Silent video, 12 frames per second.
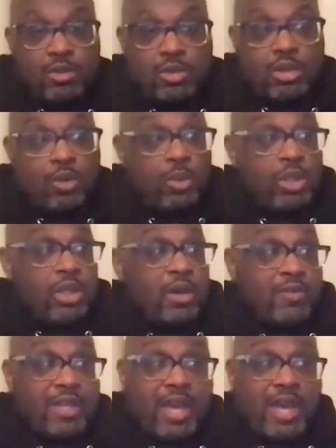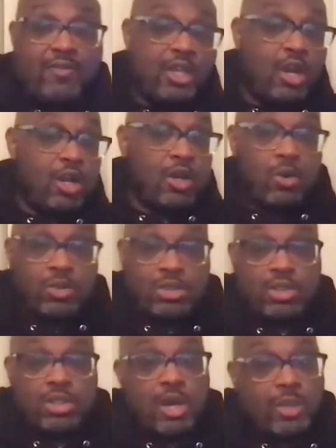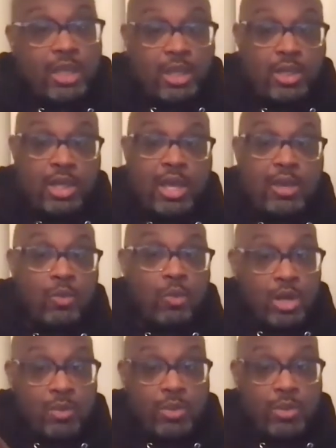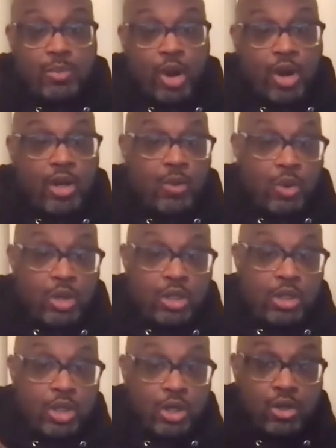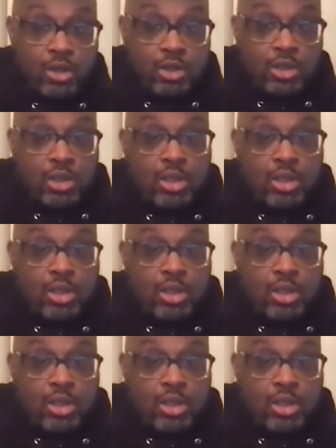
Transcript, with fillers: you know we love to have young coaches come in and want to be a part and want to learn